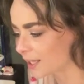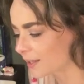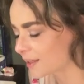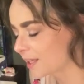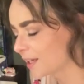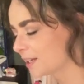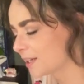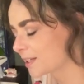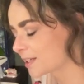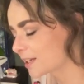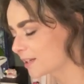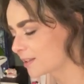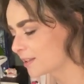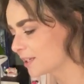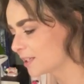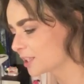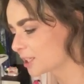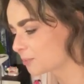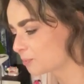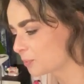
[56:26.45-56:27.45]
I think
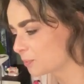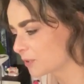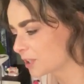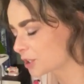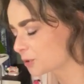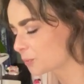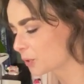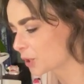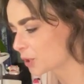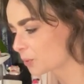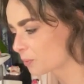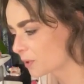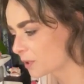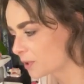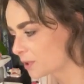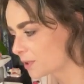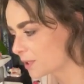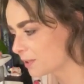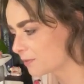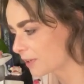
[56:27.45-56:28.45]
that this book
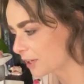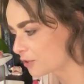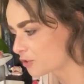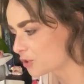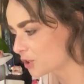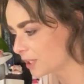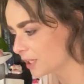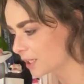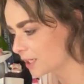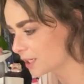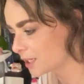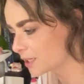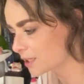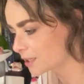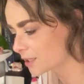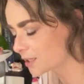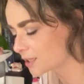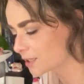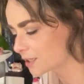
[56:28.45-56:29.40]
will eventually